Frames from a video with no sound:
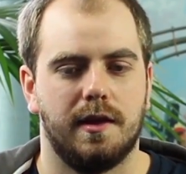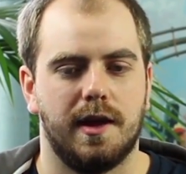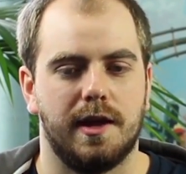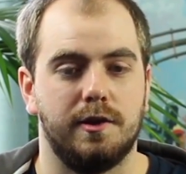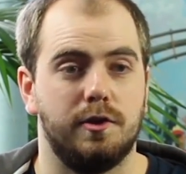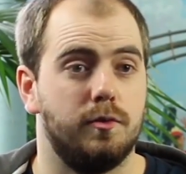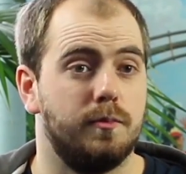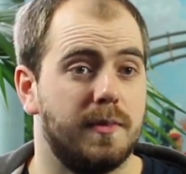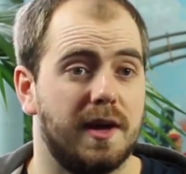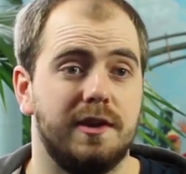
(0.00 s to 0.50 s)

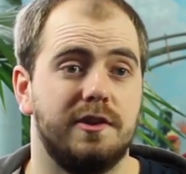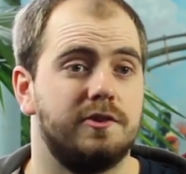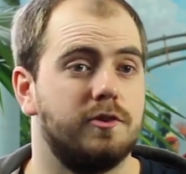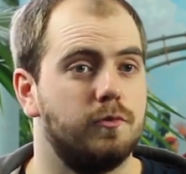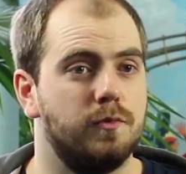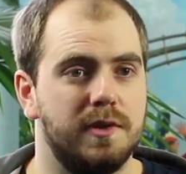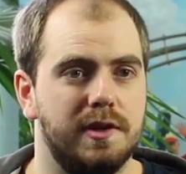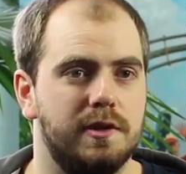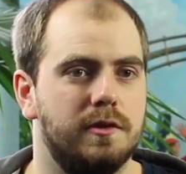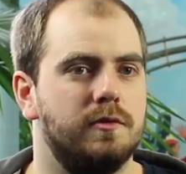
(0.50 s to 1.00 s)
And you managed
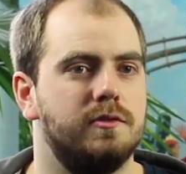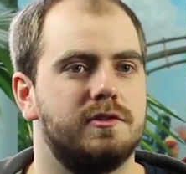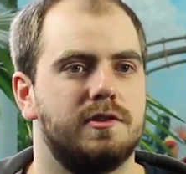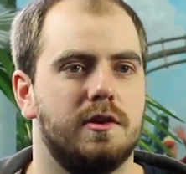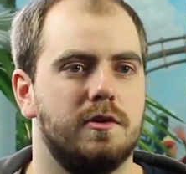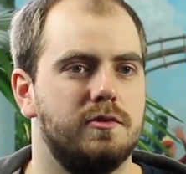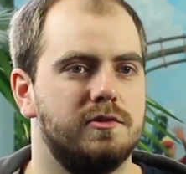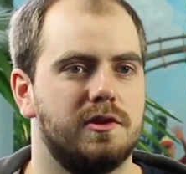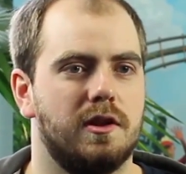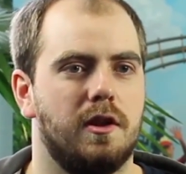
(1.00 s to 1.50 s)
to reuse
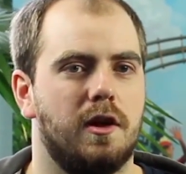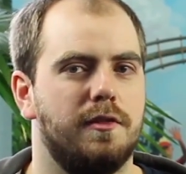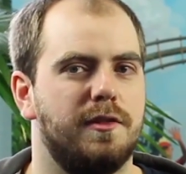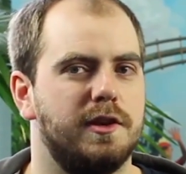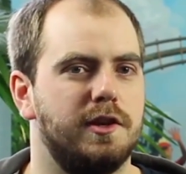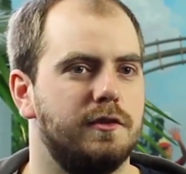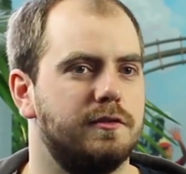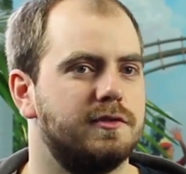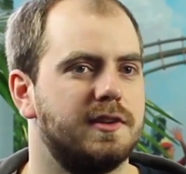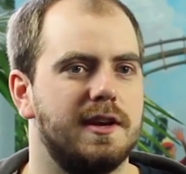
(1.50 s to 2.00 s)
those a lot,
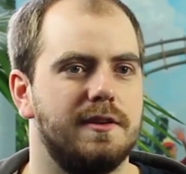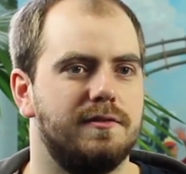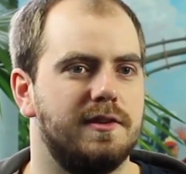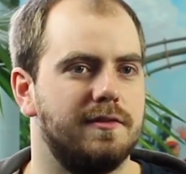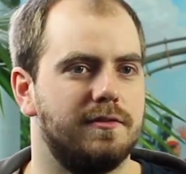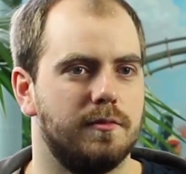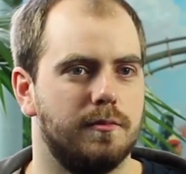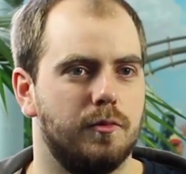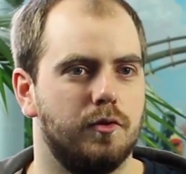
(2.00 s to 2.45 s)
then you saved even